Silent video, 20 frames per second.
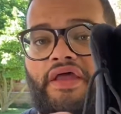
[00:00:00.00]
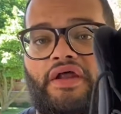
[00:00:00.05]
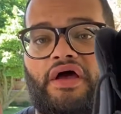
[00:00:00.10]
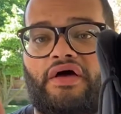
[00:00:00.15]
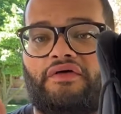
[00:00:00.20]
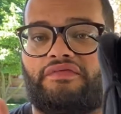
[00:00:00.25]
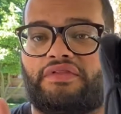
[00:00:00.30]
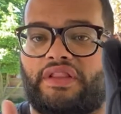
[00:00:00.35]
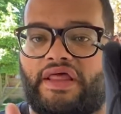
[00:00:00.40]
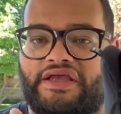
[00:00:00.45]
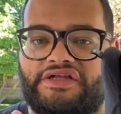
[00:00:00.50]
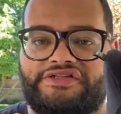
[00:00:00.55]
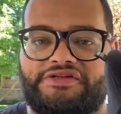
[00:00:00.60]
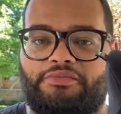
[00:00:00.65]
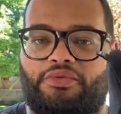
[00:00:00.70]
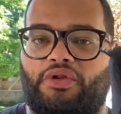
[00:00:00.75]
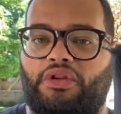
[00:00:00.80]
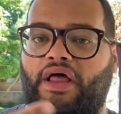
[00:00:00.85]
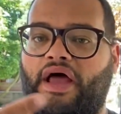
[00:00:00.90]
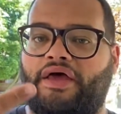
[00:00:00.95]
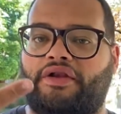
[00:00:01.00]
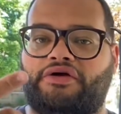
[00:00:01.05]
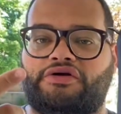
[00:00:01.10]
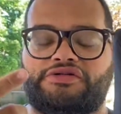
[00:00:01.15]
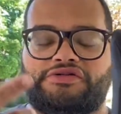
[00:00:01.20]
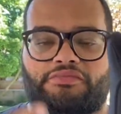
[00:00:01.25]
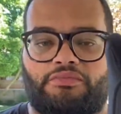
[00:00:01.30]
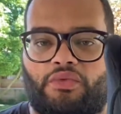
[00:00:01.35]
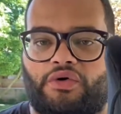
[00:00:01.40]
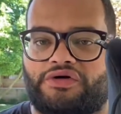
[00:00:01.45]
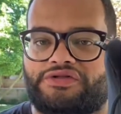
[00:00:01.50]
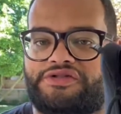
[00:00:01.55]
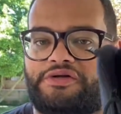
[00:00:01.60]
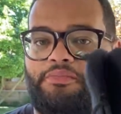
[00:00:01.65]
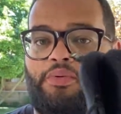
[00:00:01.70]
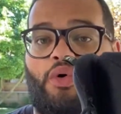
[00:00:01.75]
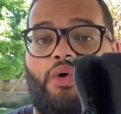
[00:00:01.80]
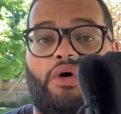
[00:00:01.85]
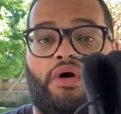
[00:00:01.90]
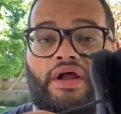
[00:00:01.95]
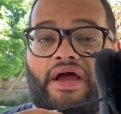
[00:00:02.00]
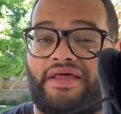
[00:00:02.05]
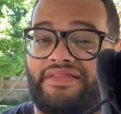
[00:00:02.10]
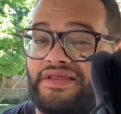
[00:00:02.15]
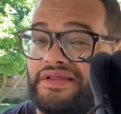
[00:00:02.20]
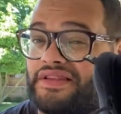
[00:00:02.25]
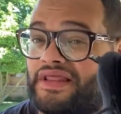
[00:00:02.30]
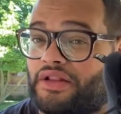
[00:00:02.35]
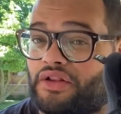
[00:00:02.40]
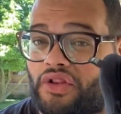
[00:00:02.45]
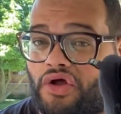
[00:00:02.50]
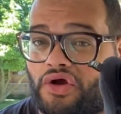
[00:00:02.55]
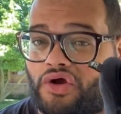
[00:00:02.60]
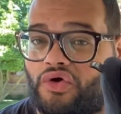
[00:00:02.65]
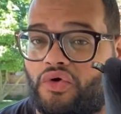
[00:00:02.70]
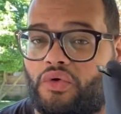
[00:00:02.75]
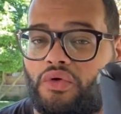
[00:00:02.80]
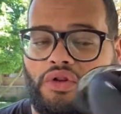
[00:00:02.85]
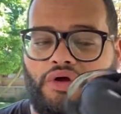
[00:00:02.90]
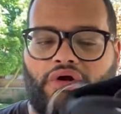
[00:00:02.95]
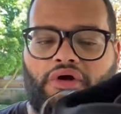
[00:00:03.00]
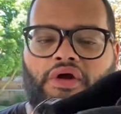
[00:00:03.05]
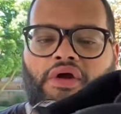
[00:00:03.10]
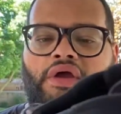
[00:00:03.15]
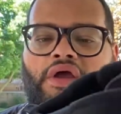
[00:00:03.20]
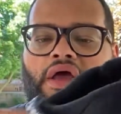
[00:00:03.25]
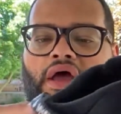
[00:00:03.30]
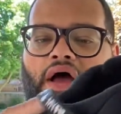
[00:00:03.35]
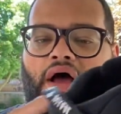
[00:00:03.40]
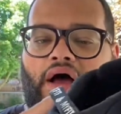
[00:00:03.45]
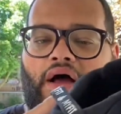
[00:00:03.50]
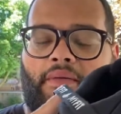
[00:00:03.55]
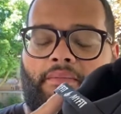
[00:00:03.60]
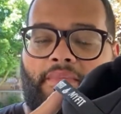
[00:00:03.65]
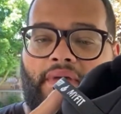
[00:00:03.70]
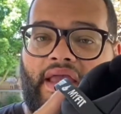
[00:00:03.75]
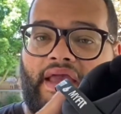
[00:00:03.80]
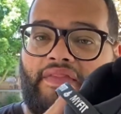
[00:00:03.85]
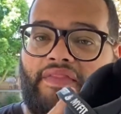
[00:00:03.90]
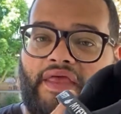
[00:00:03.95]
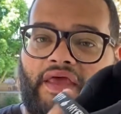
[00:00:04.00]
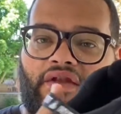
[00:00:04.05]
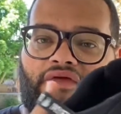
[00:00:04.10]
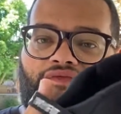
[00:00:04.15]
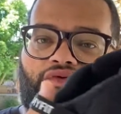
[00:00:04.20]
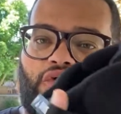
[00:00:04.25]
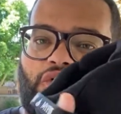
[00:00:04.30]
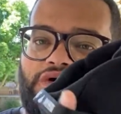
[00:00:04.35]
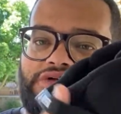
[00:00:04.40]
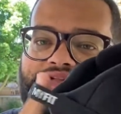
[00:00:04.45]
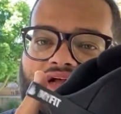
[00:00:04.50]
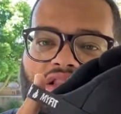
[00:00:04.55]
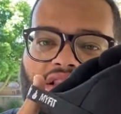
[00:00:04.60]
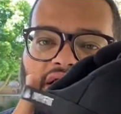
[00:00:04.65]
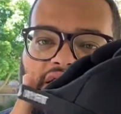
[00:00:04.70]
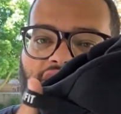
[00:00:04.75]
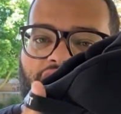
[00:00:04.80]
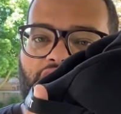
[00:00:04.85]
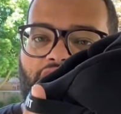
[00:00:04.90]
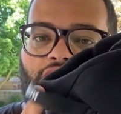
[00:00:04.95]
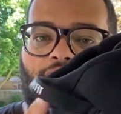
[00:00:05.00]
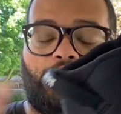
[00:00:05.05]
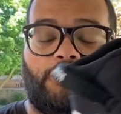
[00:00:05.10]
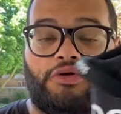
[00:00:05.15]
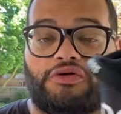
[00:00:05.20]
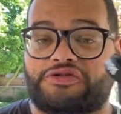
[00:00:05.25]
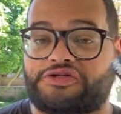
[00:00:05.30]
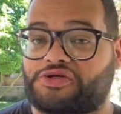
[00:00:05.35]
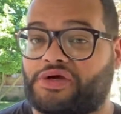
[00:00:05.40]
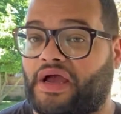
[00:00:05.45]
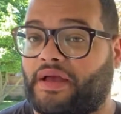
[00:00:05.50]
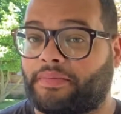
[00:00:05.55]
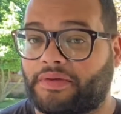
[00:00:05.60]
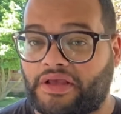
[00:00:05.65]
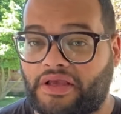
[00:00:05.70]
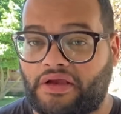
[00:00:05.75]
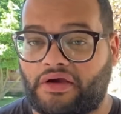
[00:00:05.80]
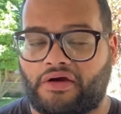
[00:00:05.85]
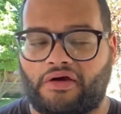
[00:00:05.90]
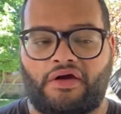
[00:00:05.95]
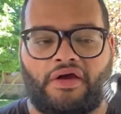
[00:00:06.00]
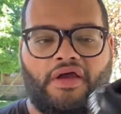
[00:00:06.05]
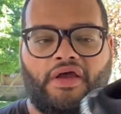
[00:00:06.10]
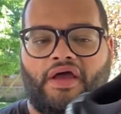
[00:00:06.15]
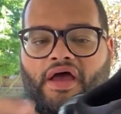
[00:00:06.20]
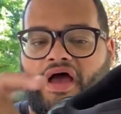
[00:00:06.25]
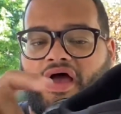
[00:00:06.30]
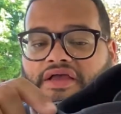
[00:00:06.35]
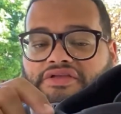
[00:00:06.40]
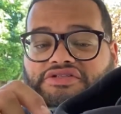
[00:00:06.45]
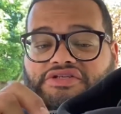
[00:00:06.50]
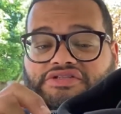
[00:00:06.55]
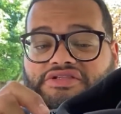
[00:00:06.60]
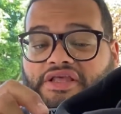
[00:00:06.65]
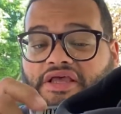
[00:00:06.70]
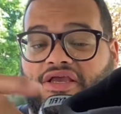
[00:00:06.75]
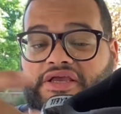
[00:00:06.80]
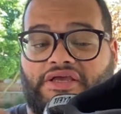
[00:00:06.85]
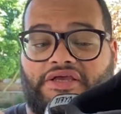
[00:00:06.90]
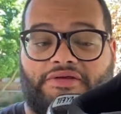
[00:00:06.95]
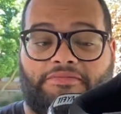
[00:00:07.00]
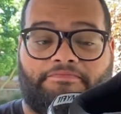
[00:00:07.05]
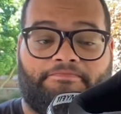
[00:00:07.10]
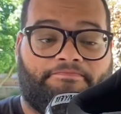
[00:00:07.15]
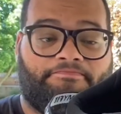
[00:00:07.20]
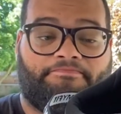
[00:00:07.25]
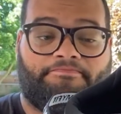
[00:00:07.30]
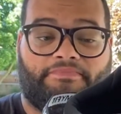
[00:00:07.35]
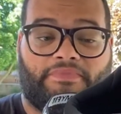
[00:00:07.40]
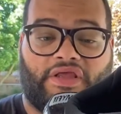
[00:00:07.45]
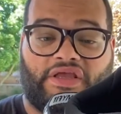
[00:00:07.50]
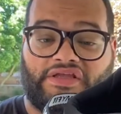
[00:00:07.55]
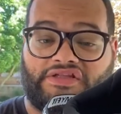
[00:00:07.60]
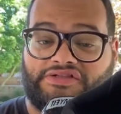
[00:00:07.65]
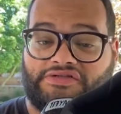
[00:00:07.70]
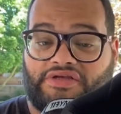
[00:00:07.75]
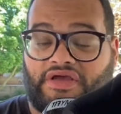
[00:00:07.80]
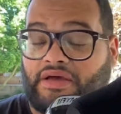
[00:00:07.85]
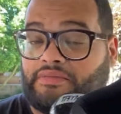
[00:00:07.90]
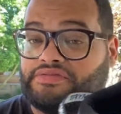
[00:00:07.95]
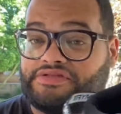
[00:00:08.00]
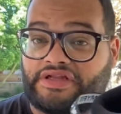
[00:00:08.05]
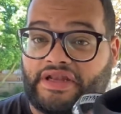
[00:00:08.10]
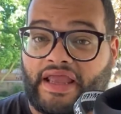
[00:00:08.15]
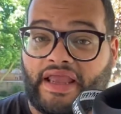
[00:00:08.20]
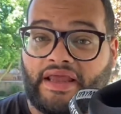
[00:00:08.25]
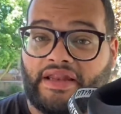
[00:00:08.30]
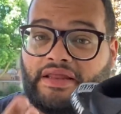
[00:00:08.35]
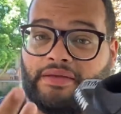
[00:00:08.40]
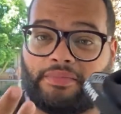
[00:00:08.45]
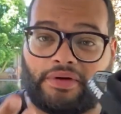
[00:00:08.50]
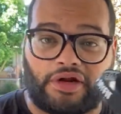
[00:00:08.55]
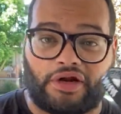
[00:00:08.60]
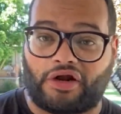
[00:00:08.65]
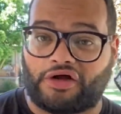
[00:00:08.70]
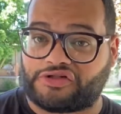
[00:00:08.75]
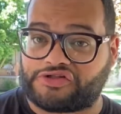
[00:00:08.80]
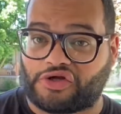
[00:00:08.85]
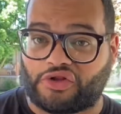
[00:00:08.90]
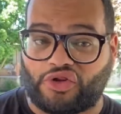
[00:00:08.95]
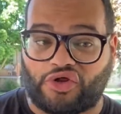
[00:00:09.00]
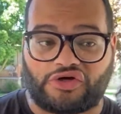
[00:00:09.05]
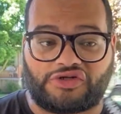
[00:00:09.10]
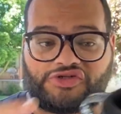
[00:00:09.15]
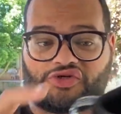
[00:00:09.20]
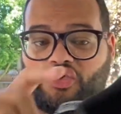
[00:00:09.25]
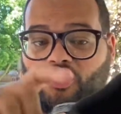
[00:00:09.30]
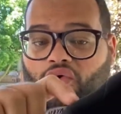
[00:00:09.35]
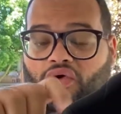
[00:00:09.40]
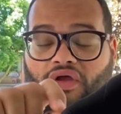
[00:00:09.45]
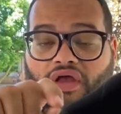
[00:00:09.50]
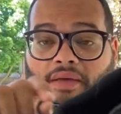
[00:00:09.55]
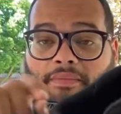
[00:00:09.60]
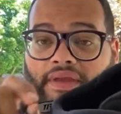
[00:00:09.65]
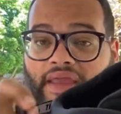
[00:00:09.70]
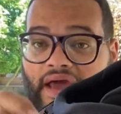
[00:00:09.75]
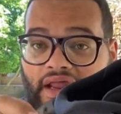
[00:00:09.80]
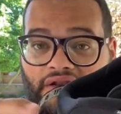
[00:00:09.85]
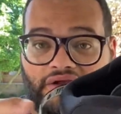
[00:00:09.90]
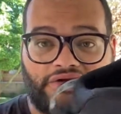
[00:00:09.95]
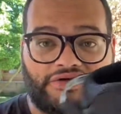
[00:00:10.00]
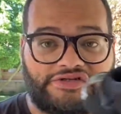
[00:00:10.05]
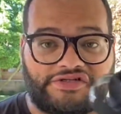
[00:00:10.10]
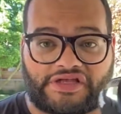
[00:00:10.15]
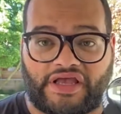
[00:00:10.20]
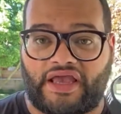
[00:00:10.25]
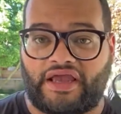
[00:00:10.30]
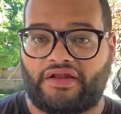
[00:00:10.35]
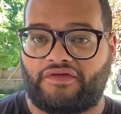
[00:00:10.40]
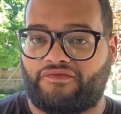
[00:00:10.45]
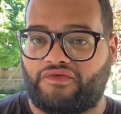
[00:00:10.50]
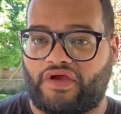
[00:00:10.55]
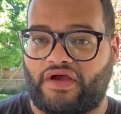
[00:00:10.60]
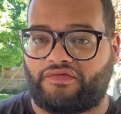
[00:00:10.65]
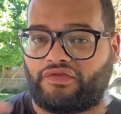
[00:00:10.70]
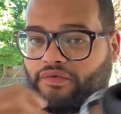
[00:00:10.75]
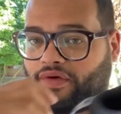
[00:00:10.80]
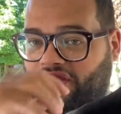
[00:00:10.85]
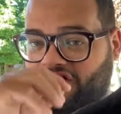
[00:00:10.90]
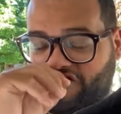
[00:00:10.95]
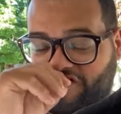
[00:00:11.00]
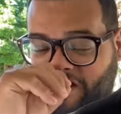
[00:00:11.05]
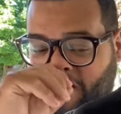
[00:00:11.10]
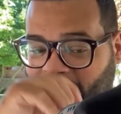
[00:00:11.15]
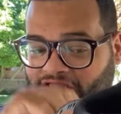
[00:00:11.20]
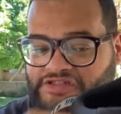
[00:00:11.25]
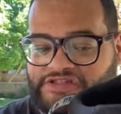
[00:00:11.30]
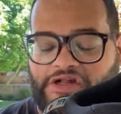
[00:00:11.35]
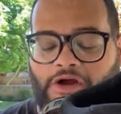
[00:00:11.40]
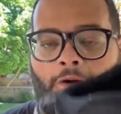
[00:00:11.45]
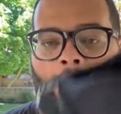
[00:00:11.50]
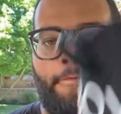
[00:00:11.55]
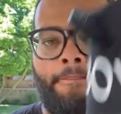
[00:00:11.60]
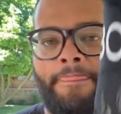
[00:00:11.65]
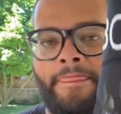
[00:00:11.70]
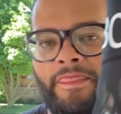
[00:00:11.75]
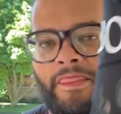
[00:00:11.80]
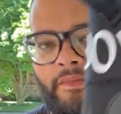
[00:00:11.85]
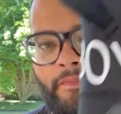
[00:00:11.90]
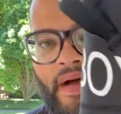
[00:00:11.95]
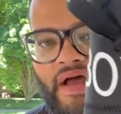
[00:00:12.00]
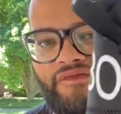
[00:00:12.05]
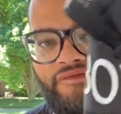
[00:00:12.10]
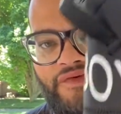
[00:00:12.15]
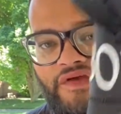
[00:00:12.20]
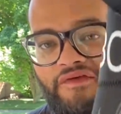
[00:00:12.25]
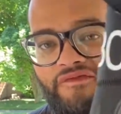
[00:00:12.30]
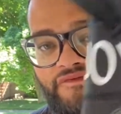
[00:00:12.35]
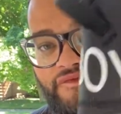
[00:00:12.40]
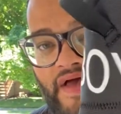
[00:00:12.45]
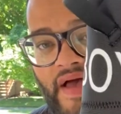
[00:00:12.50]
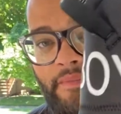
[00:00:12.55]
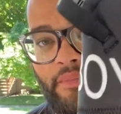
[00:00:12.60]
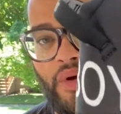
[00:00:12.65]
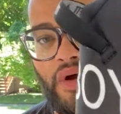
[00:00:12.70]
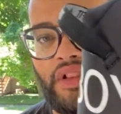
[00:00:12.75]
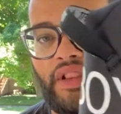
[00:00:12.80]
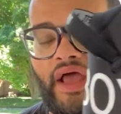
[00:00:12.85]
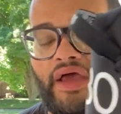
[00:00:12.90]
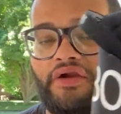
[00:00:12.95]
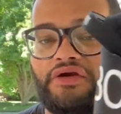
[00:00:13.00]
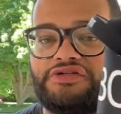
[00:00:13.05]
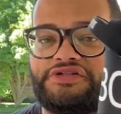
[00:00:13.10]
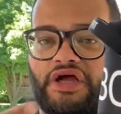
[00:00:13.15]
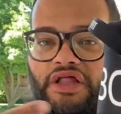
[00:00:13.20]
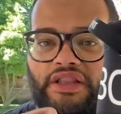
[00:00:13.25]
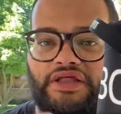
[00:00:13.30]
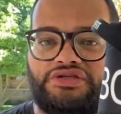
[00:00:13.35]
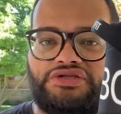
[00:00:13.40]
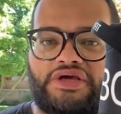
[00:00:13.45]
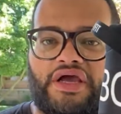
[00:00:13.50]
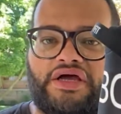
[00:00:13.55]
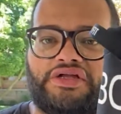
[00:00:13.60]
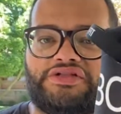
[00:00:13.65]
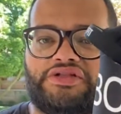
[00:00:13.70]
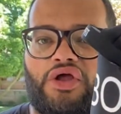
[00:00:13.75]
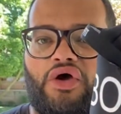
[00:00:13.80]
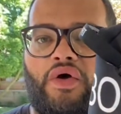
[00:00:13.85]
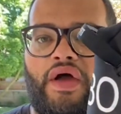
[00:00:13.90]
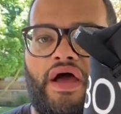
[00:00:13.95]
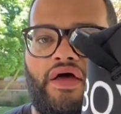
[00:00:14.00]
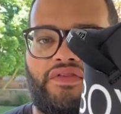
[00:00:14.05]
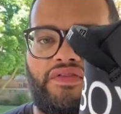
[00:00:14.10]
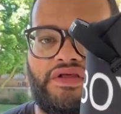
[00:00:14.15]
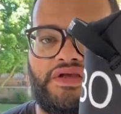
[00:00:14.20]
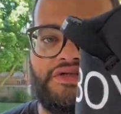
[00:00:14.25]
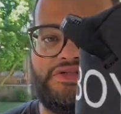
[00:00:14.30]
of laceable liners, more support. I think they look cooler. And then of course I like the little pull strap here. I just think it comes in handy, but it also looks cool coming out of your skate if you have the right skate. So the MyFit Fatboy liners, I'll let you guys know how these